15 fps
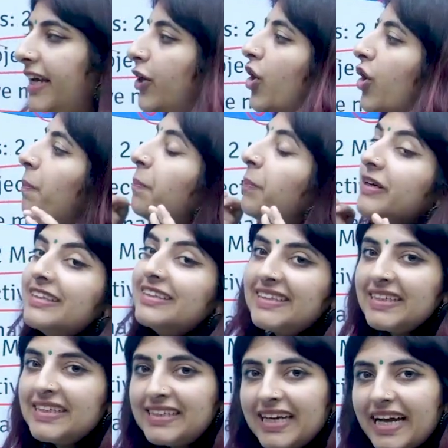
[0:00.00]
your
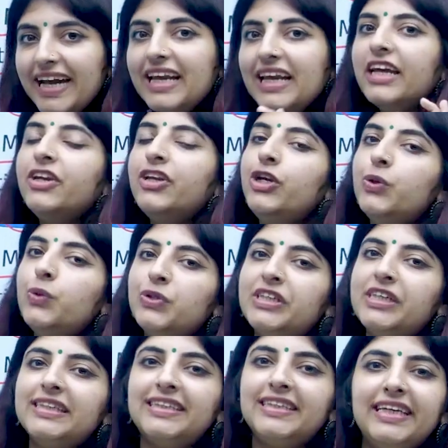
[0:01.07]
percentile in
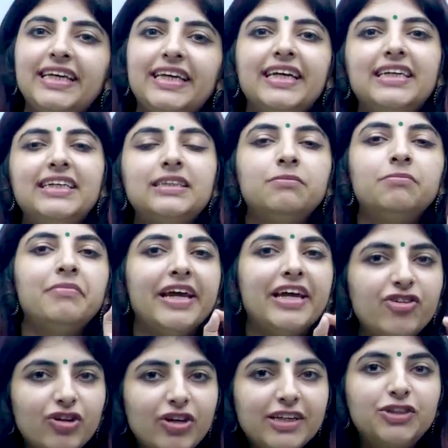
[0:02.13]
UGC is
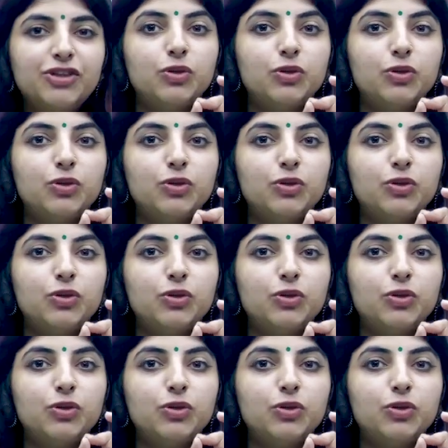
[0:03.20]
measured.